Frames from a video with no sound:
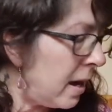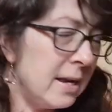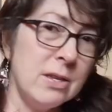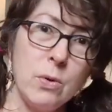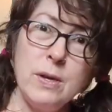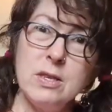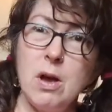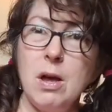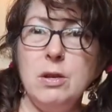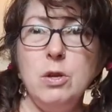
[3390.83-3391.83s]
And so he's
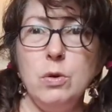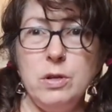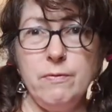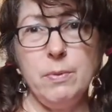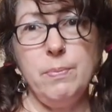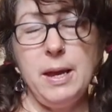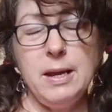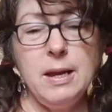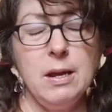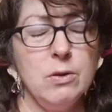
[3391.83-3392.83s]
on, you know, different
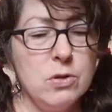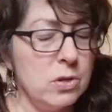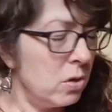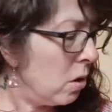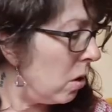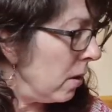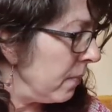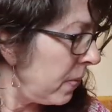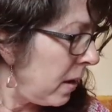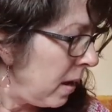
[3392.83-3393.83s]
painkillers and all.